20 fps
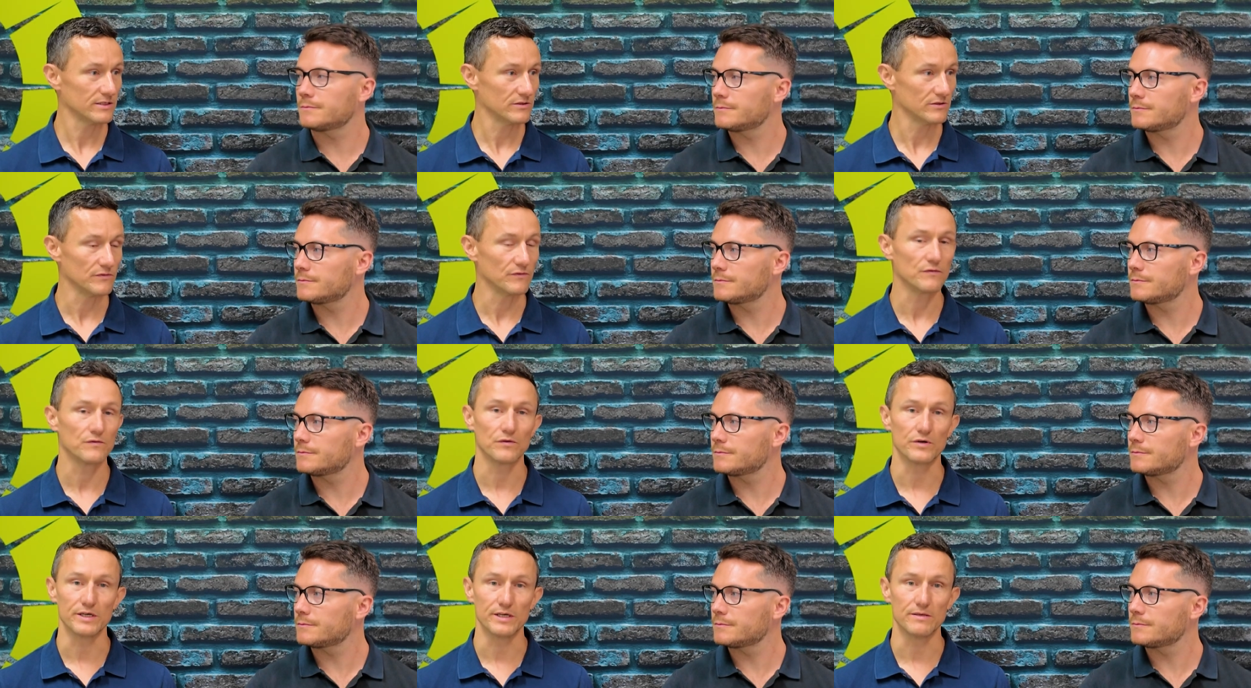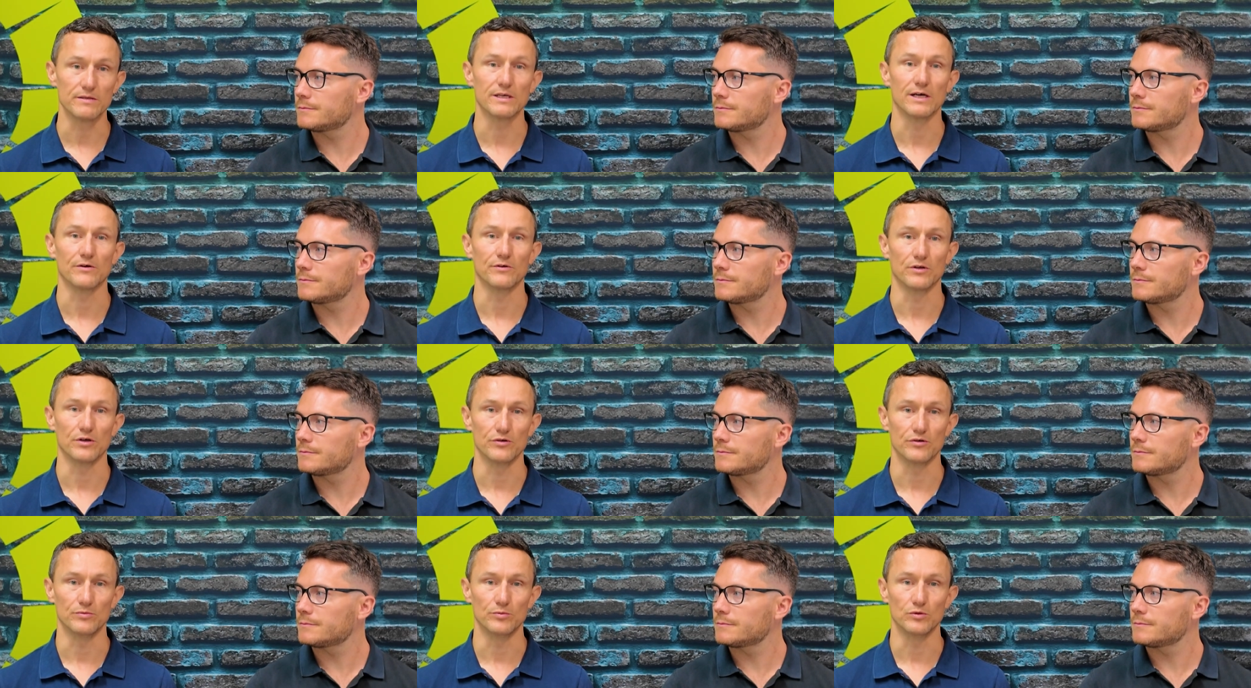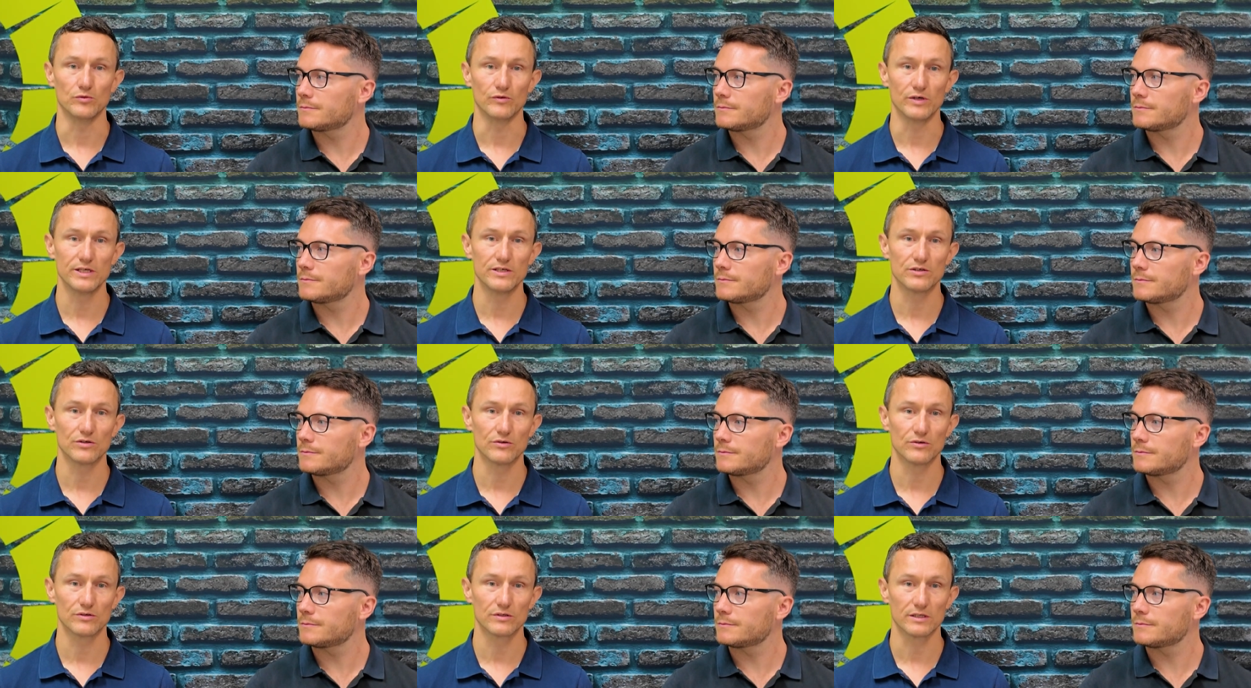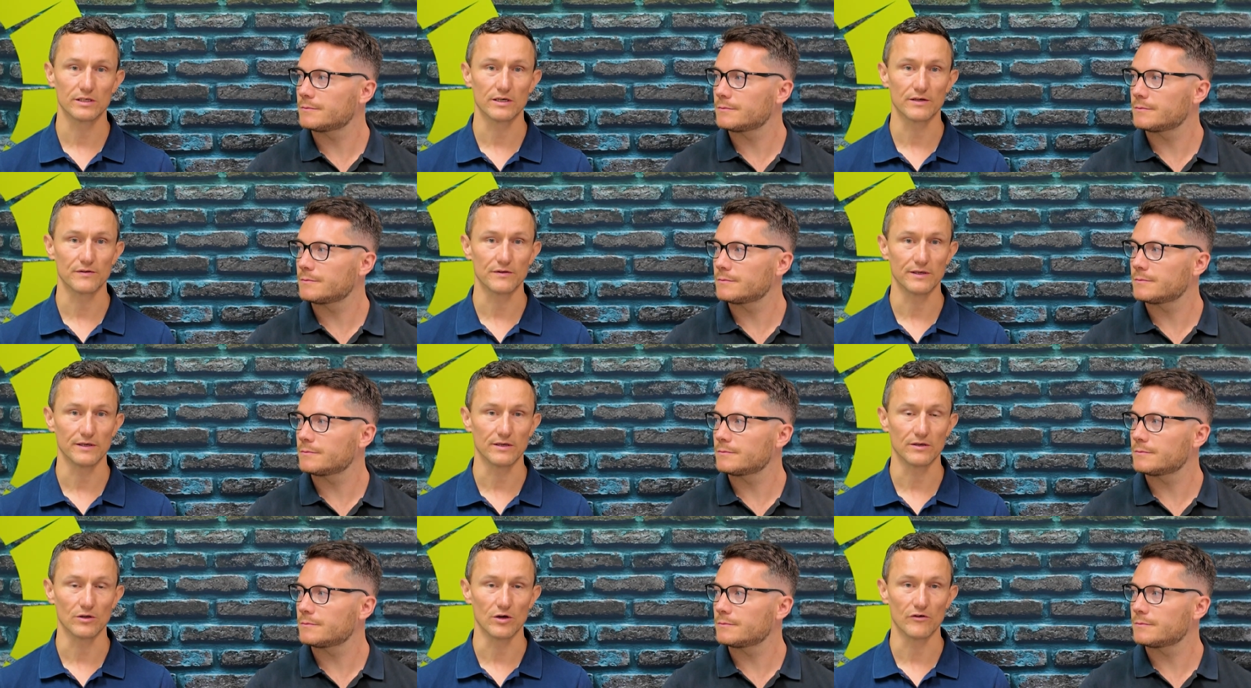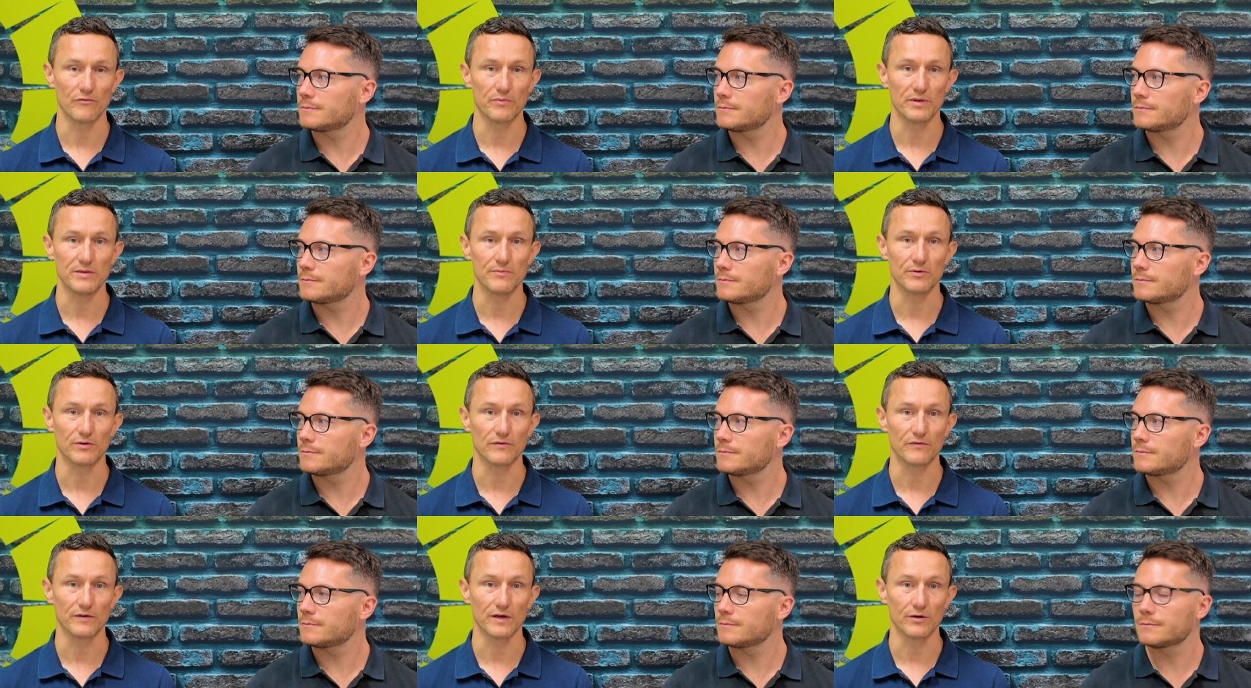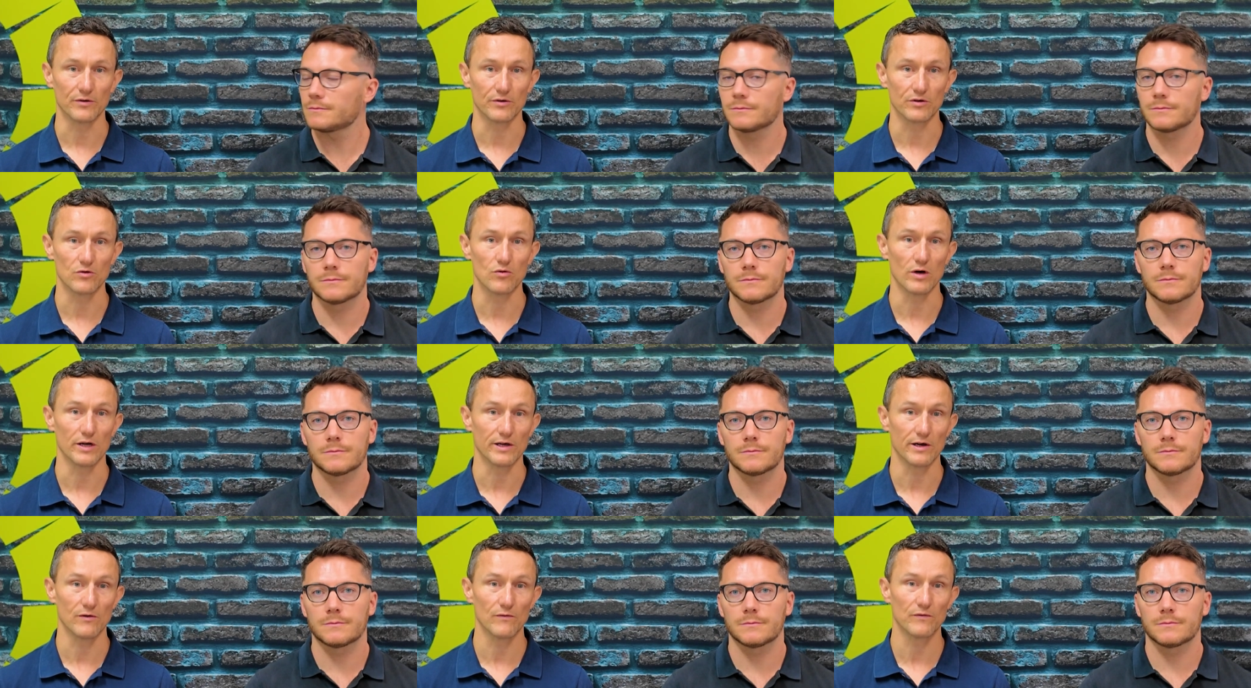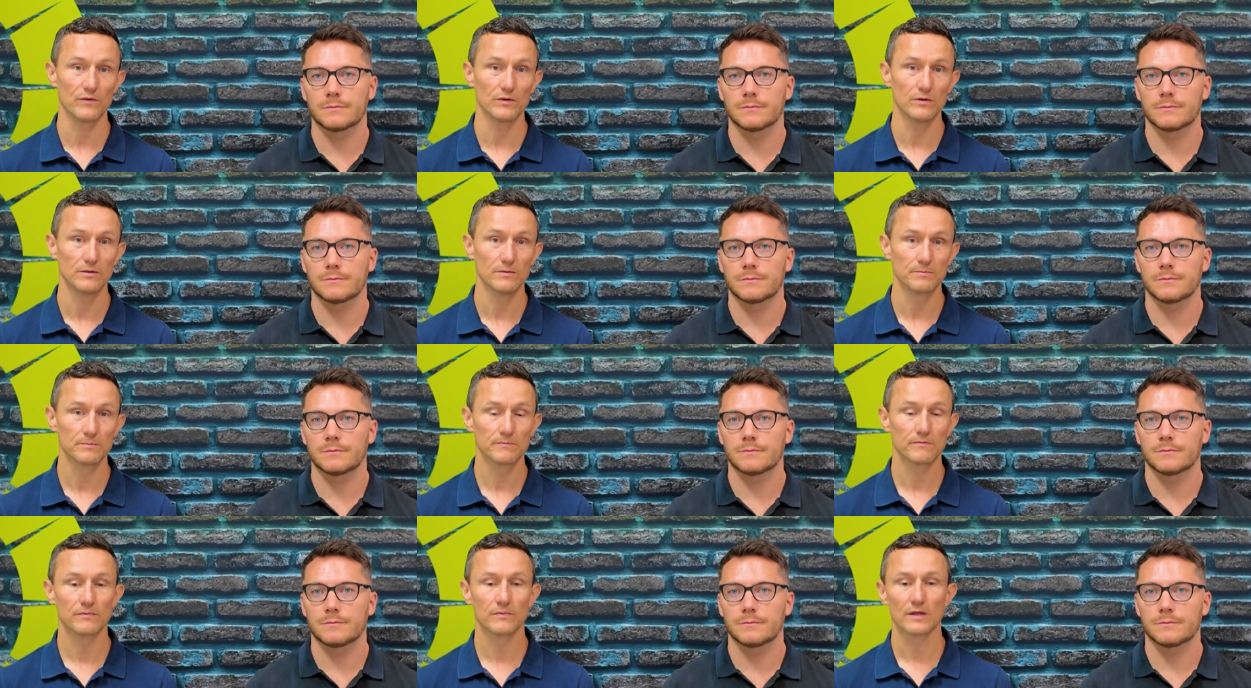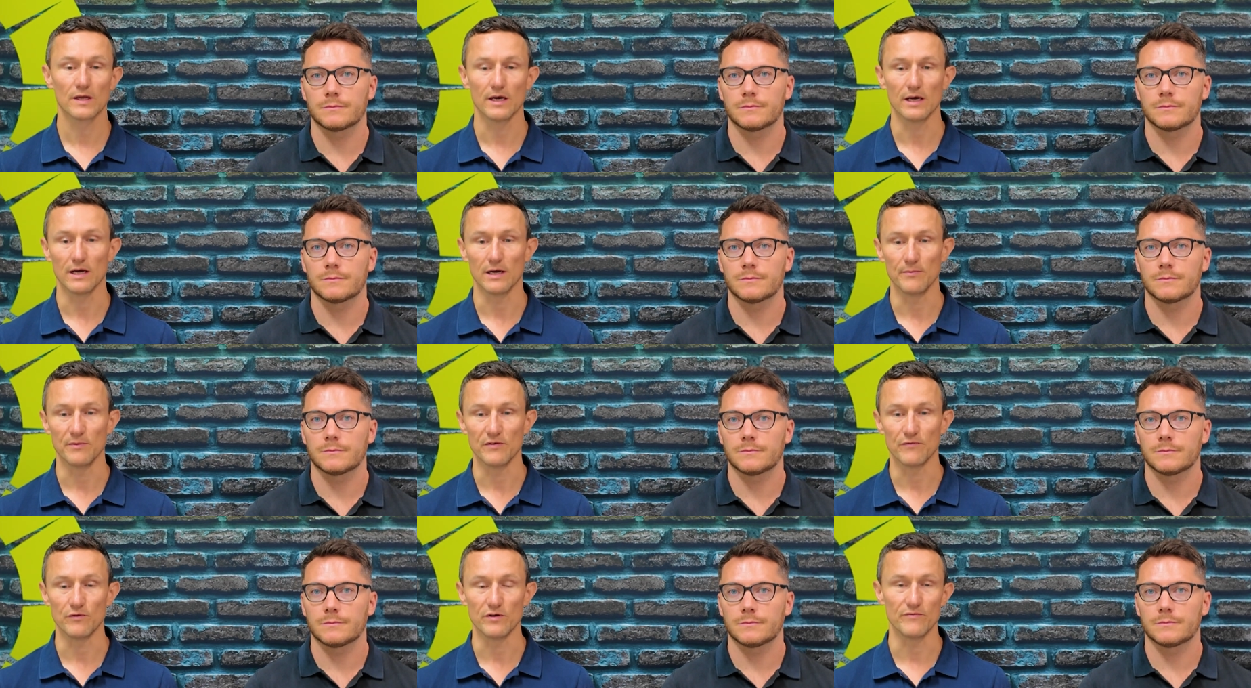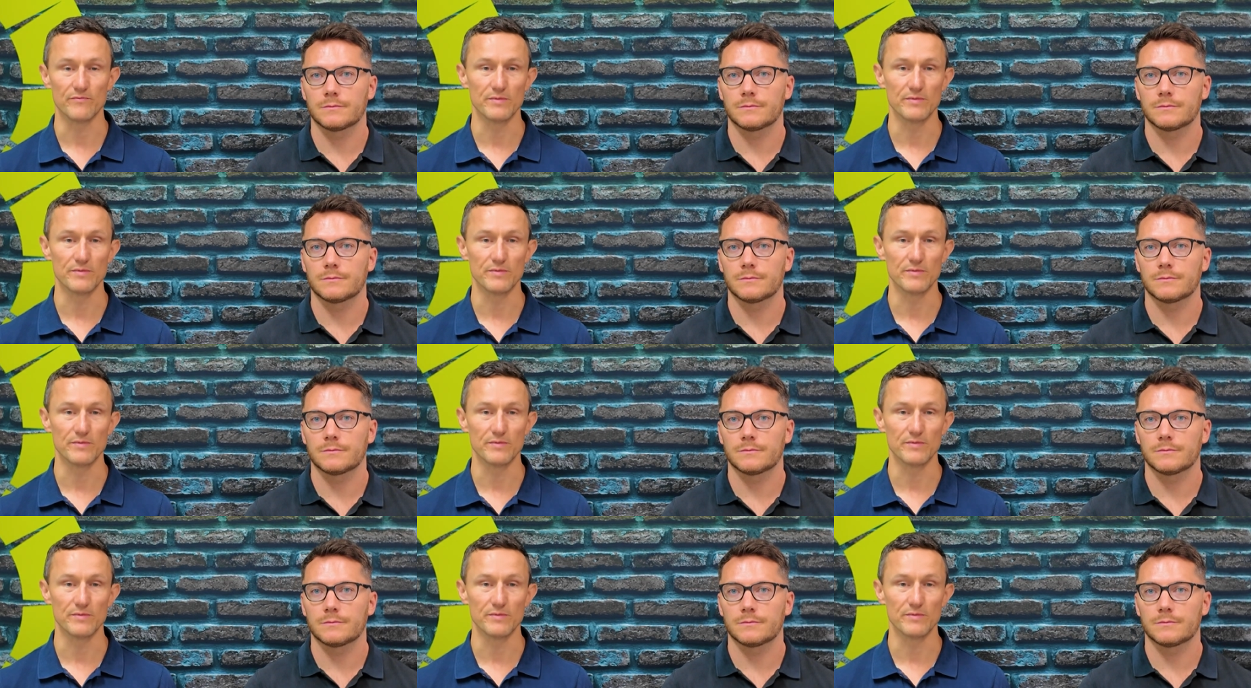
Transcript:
Speaker 1: It's a free downloadable resource that I think a lot of people have found quite helpful. Um, if